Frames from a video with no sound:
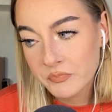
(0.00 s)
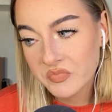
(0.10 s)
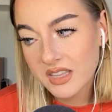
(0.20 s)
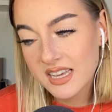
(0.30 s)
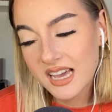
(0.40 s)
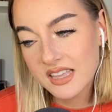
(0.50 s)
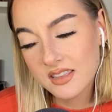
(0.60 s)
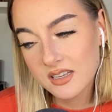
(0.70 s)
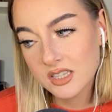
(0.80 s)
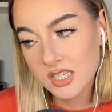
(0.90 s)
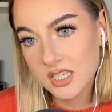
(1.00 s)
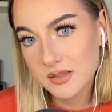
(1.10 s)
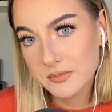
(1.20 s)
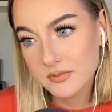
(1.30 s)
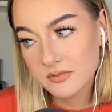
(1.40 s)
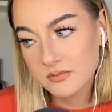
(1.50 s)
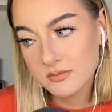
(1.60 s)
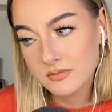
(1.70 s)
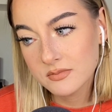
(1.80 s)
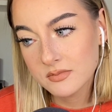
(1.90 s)
Like, ethically,
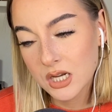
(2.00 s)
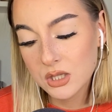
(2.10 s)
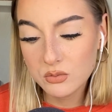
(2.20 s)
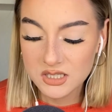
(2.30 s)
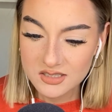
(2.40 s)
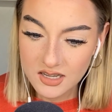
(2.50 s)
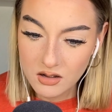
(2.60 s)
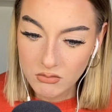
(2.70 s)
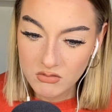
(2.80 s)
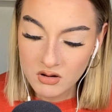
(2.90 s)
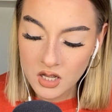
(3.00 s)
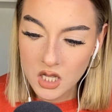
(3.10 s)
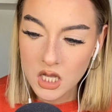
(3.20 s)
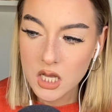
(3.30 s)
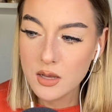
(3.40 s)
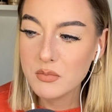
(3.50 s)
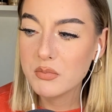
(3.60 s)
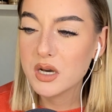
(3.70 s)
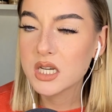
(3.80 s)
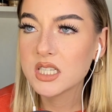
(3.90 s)
Halloween Town.
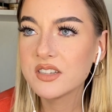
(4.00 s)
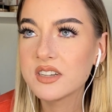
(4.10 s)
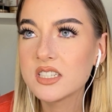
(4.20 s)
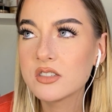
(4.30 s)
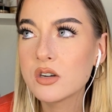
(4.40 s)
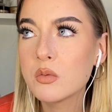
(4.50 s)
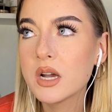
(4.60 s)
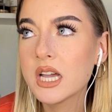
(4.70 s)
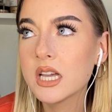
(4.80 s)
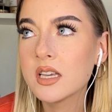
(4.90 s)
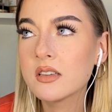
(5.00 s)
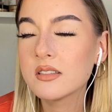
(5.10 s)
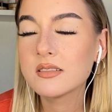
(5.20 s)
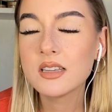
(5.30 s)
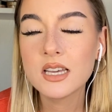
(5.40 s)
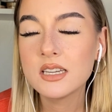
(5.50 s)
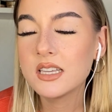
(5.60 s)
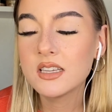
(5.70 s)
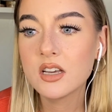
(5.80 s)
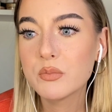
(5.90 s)
But if I took away
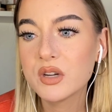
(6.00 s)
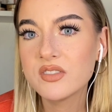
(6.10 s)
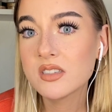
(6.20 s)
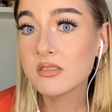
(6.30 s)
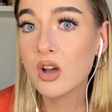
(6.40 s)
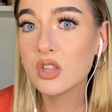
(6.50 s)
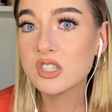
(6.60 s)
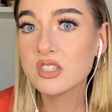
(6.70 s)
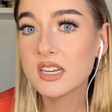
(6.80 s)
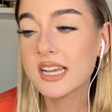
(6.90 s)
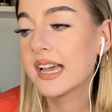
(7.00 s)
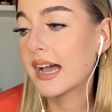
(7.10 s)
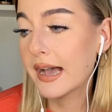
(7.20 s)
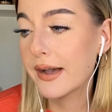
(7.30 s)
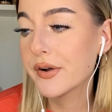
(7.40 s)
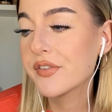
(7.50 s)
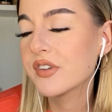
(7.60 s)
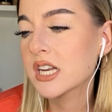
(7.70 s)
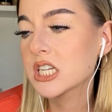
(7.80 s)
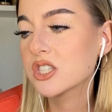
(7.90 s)
any previous knowledge that I have,
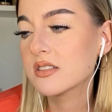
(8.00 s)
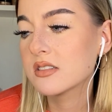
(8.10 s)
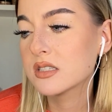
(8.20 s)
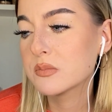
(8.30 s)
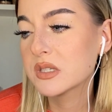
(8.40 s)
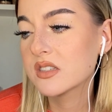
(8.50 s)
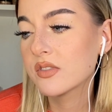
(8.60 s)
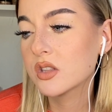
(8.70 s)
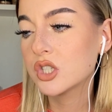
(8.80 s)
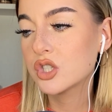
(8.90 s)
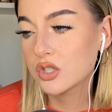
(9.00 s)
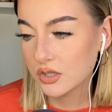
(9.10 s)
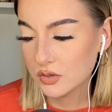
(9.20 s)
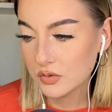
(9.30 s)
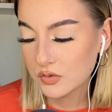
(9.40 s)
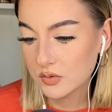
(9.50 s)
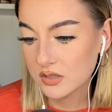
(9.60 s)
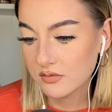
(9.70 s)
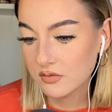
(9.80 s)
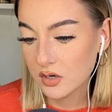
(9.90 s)
and I just had to specifically choose
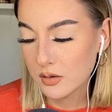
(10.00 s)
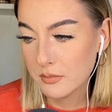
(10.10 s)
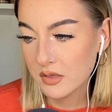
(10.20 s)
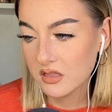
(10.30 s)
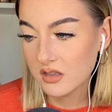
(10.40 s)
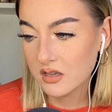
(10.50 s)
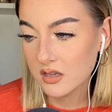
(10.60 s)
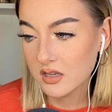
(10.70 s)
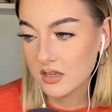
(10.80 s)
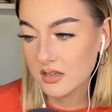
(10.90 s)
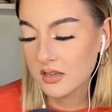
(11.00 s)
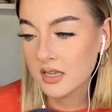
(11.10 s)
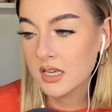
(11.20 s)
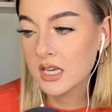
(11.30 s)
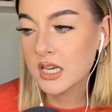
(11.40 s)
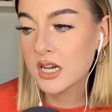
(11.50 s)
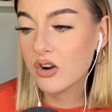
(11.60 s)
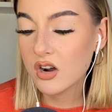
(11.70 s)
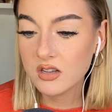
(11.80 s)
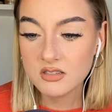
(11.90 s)
from the
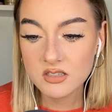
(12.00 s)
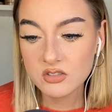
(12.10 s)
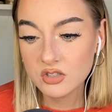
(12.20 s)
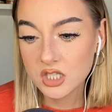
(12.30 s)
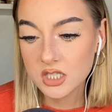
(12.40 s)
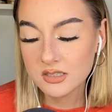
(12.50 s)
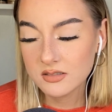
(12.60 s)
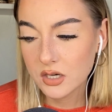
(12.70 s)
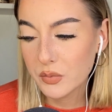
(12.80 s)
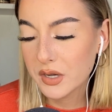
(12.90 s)
architecture, etc.,